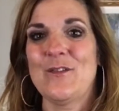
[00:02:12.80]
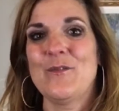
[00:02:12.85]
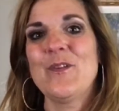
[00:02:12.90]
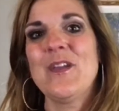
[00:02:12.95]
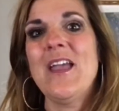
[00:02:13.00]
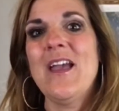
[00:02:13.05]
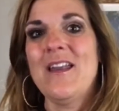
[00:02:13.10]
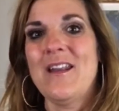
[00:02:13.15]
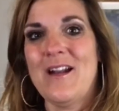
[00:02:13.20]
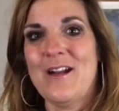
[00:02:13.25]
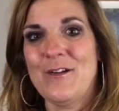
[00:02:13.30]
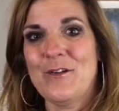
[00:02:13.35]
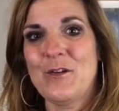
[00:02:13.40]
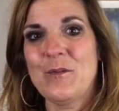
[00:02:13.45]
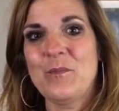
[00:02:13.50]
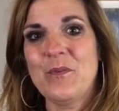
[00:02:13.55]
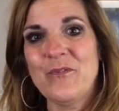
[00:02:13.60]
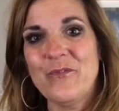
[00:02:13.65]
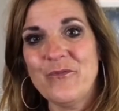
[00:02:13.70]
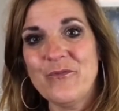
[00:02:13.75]
we had our
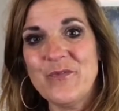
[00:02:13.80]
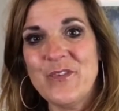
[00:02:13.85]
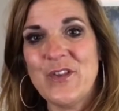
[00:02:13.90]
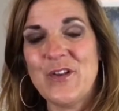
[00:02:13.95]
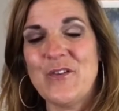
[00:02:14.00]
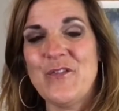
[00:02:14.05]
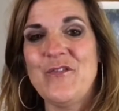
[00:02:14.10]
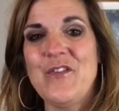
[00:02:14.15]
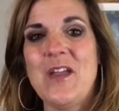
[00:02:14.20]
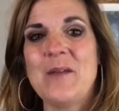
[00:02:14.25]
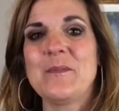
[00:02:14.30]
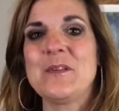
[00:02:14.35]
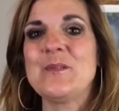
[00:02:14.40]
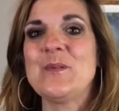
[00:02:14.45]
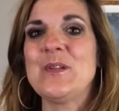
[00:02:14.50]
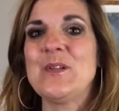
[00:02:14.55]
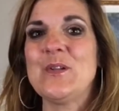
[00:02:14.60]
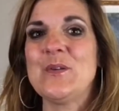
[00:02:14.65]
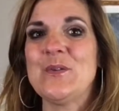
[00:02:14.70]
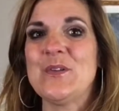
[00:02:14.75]
group of, families
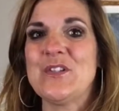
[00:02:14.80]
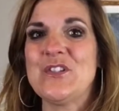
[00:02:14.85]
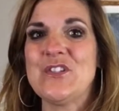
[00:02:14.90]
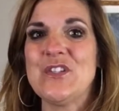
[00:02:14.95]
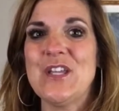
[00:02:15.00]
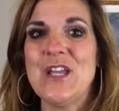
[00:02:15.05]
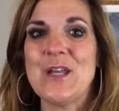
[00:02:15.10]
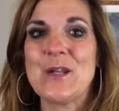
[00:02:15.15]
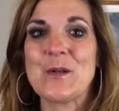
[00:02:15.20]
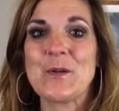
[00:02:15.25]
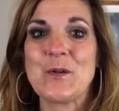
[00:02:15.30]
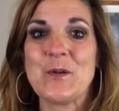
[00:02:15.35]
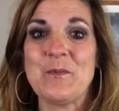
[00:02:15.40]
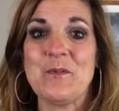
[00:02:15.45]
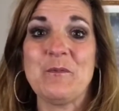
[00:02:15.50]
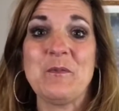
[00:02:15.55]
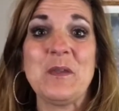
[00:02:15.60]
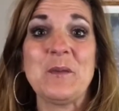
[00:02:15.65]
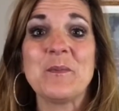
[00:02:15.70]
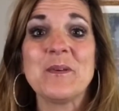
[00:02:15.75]
we knew, and she had a group
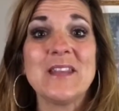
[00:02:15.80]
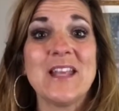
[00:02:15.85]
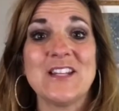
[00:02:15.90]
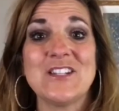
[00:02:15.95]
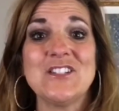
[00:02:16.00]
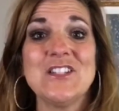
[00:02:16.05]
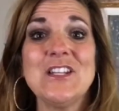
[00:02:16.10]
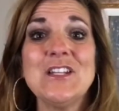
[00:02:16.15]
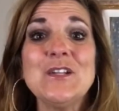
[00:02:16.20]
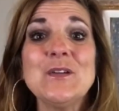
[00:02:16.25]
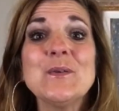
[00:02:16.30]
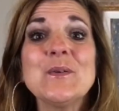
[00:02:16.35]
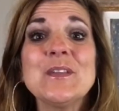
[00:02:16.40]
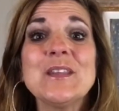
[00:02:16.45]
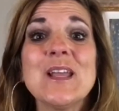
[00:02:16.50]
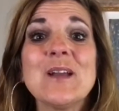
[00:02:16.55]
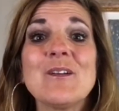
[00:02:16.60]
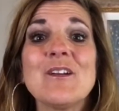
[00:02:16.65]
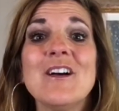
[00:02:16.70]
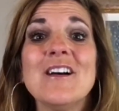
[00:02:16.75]
of people that she knew when
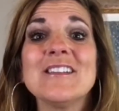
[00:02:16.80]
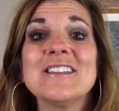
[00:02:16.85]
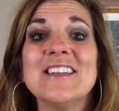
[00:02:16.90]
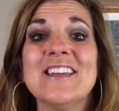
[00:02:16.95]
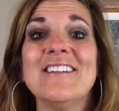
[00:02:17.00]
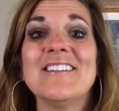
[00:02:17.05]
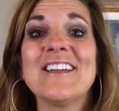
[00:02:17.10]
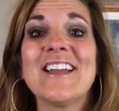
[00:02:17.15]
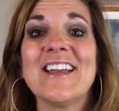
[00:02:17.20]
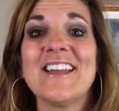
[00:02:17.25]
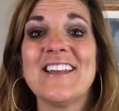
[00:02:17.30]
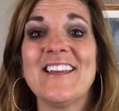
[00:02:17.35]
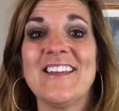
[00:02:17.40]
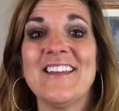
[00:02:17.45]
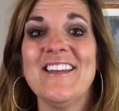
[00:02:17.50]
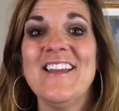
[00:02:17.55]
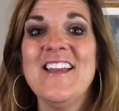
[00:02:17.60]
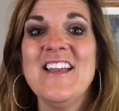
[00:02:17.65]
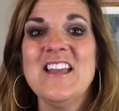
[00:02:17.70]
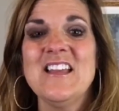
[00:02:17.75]
they were all
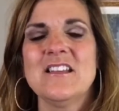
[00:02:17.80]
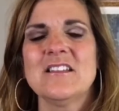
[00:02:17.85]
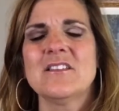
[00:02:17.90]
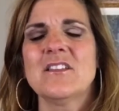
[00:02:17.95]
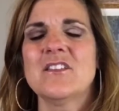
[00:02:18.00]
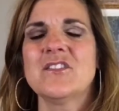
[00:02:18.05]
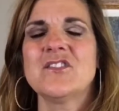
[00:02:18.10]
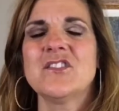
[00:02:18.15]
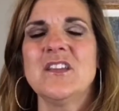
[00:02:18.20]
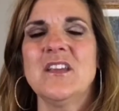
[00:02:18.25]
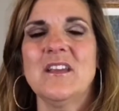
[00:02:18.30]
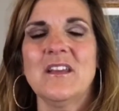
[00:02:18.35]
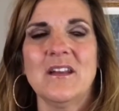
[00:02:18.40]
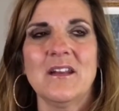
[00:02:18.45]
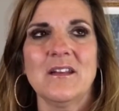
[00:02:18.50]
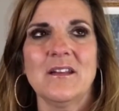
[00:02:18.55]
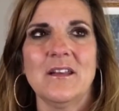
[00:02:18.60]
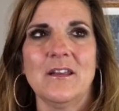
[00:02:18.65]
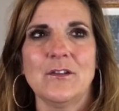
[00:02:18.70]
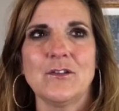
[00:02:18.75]
tailgating. So she
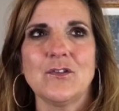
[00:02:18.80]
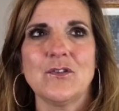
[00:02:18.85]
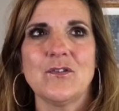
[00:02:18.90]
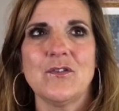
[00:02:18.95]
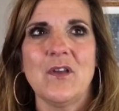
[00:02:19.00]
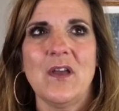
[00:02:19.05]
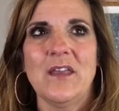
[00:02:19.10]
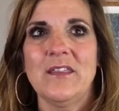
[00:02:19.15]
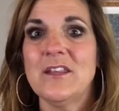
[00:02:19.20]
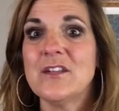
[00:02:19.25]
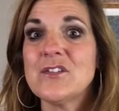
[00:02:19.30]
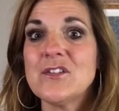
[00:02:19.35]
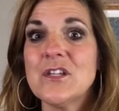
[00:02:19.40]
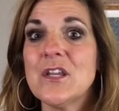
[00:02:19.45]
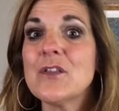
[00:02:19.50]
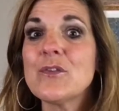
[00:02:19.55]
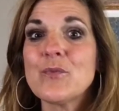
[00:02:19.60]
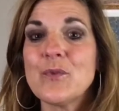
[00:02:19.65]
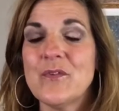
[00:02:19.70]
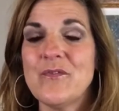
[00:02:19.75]
had, like, I think she
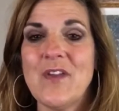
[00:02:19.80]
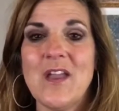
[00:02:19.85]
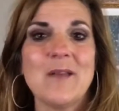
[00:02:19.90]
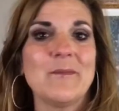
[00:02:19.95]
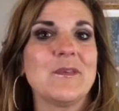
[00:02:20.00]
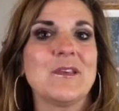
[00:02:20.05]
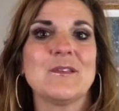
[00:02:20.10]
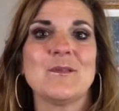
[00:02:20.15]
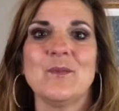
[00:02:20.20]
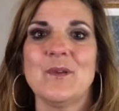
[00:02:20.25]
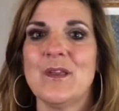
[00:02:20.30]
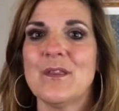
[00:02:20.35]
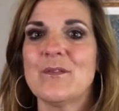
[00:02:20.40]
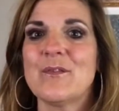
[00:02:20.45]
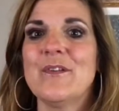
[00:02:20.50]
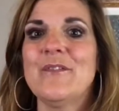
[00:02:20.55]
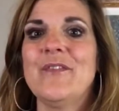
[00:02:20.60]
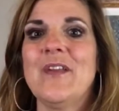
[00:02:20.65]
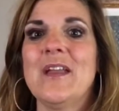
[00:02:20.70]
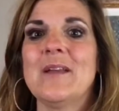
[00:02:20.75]
had three families, we had
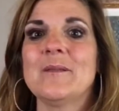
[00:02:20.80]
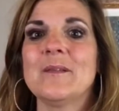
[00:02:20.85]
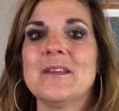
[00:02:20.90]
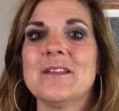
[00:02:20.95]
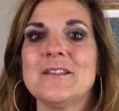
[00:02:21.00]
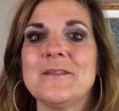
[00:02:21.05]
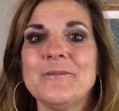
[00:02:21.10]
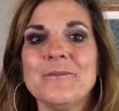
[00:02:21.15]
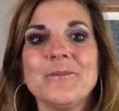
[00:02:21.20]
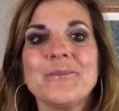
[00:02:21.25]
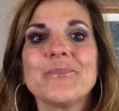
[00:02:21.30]
three families.